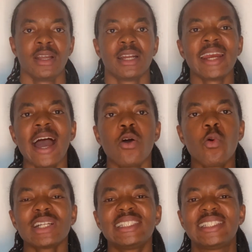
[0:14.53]
Now,
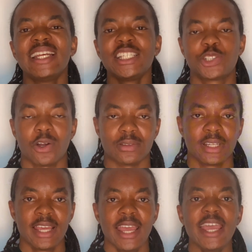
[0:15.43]
what is a nation?
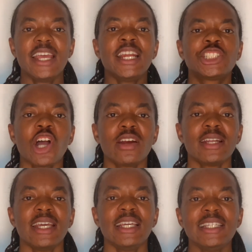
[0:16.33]
A
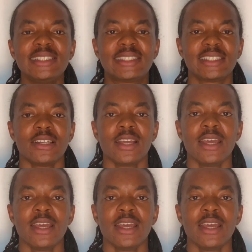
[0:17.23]
nation is